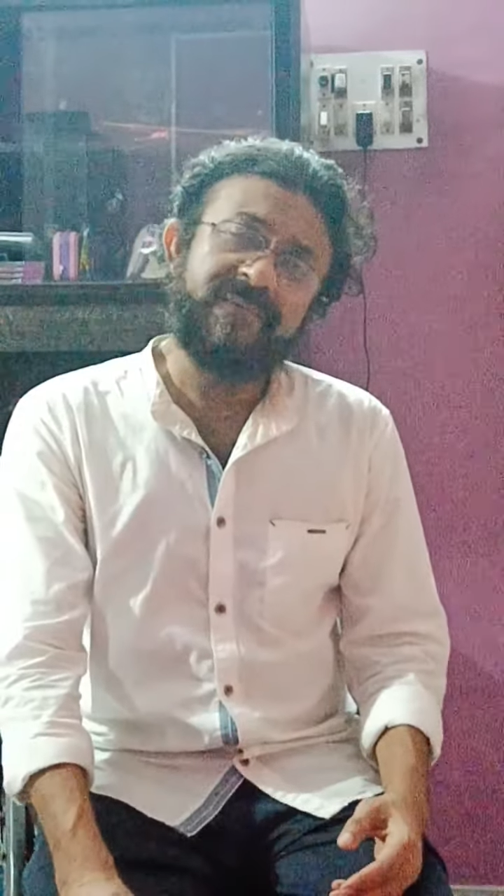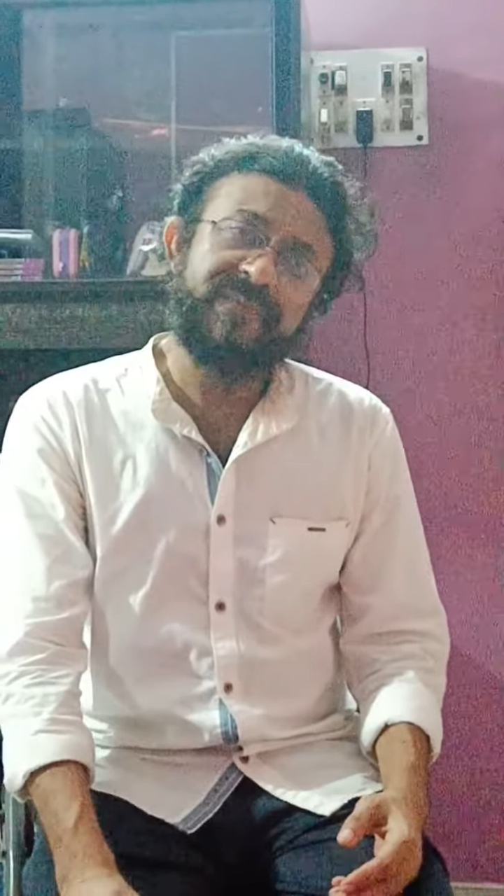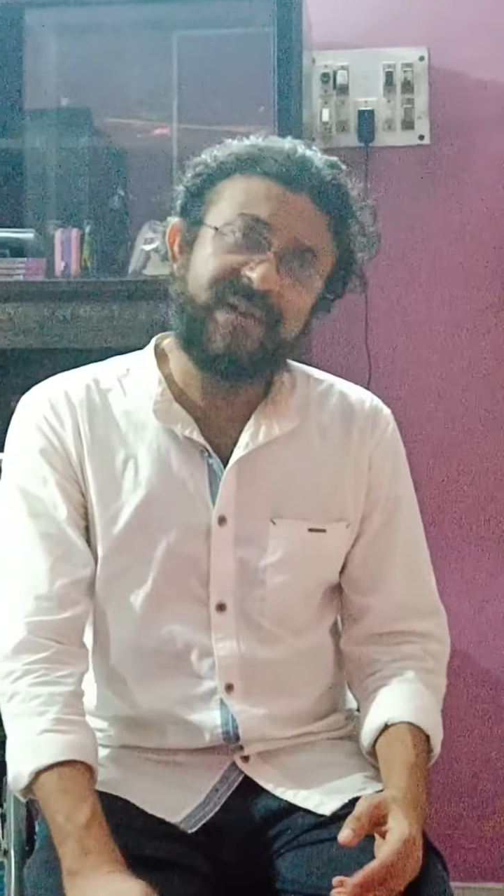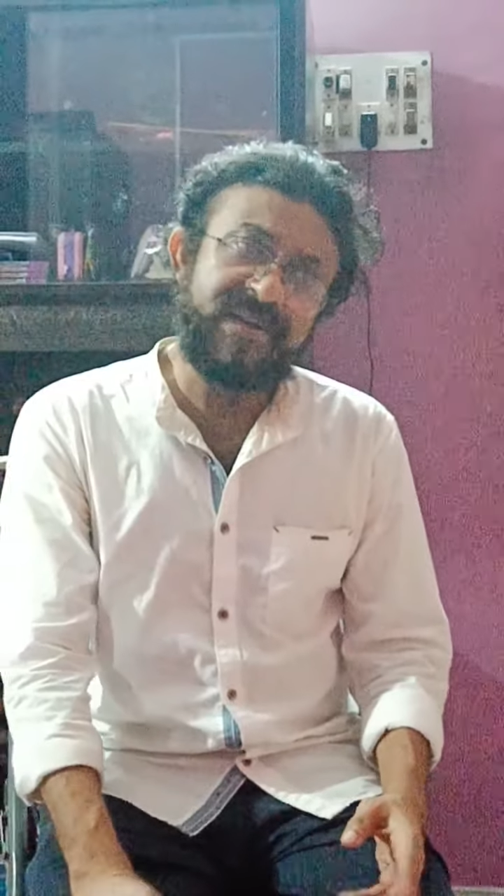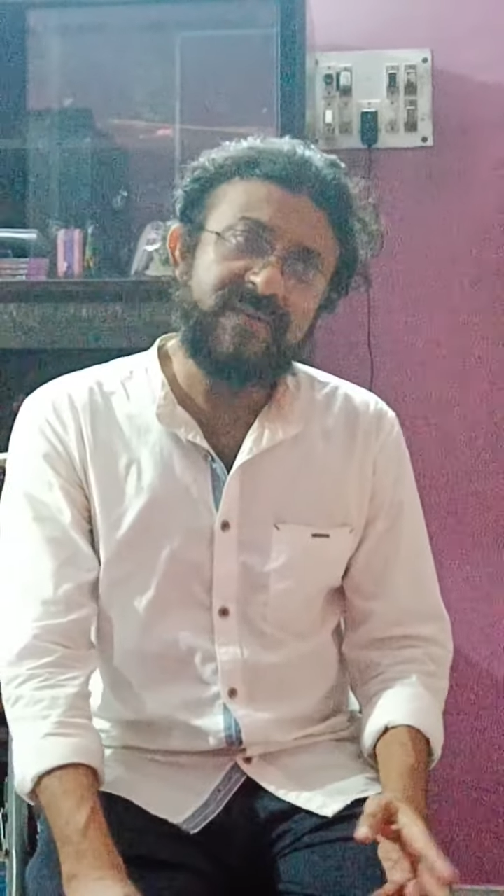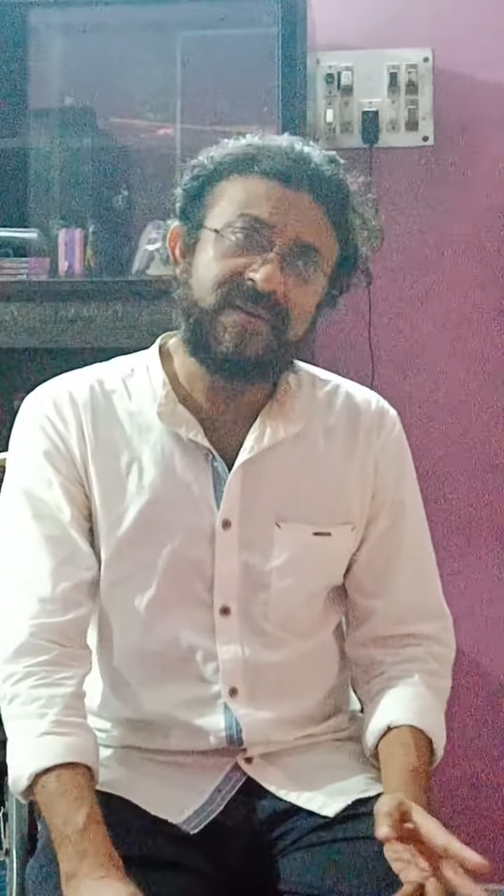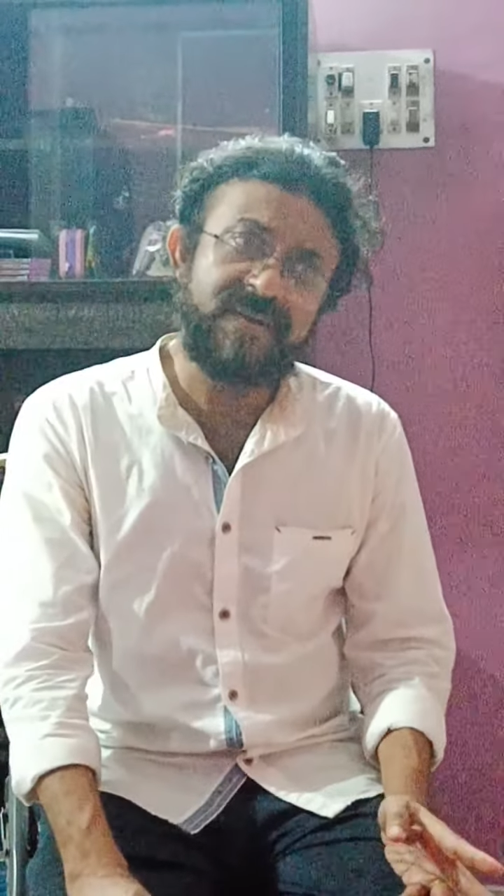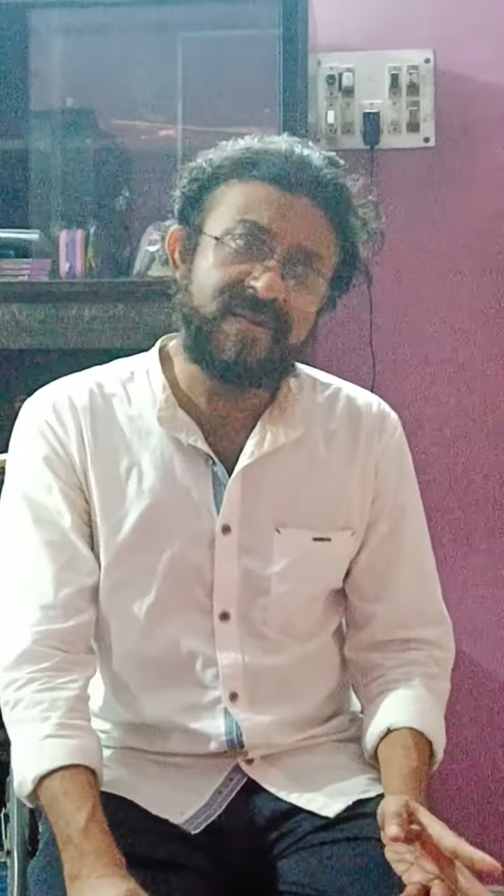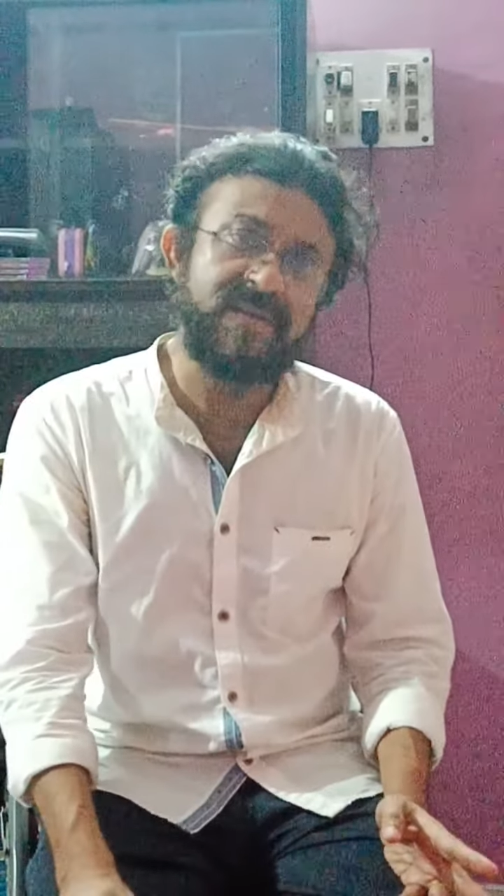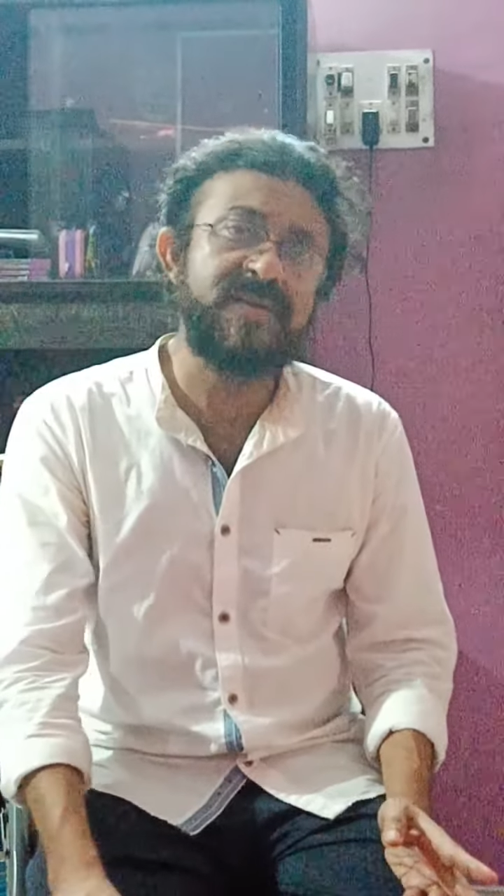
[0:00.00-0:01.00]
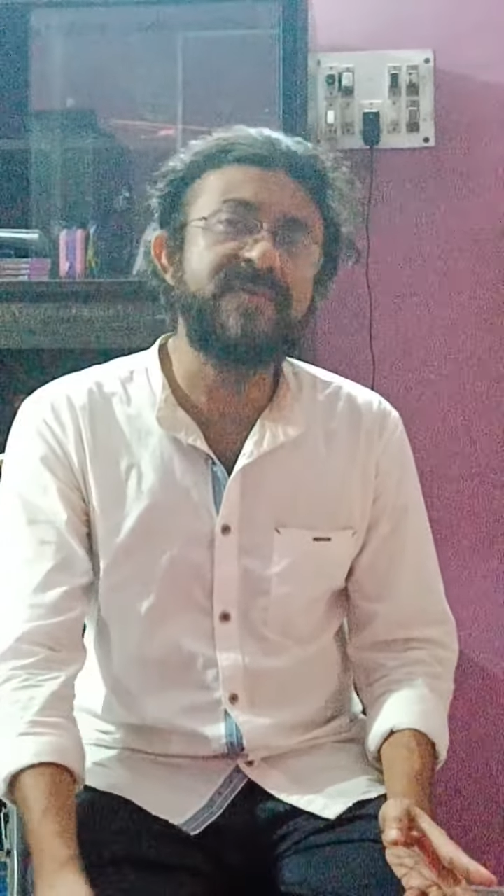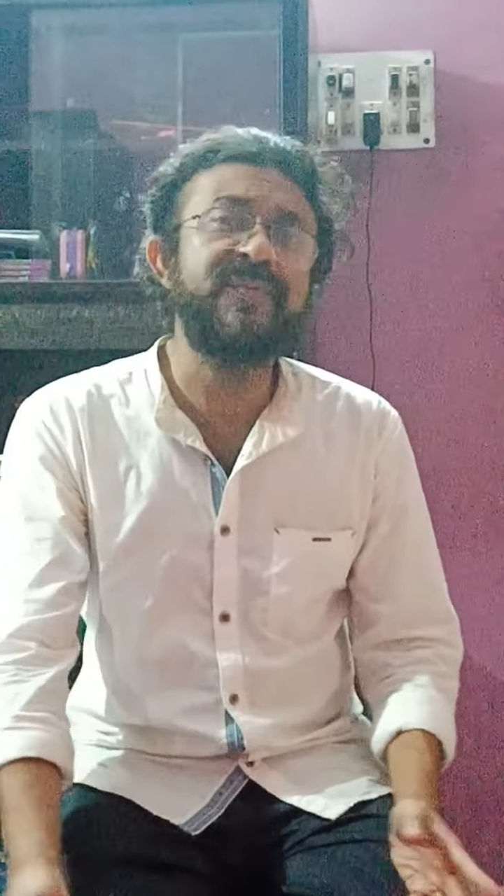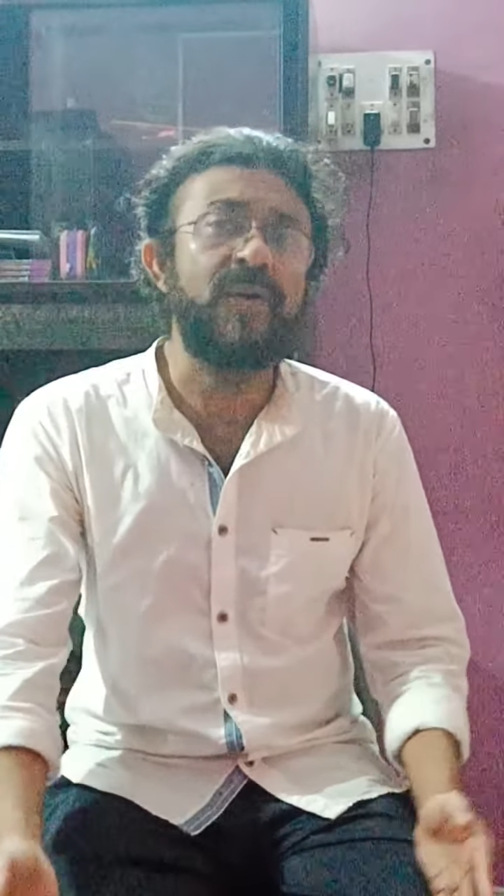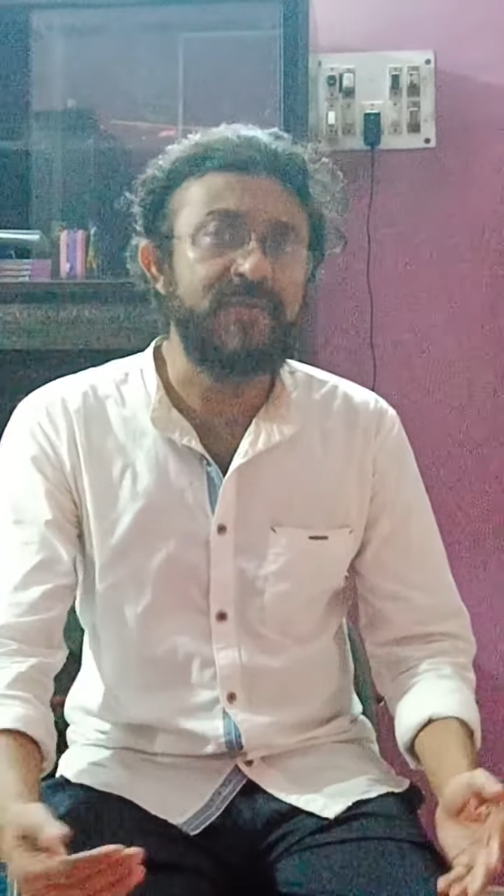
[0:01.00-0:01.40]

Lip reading: Fine, this is for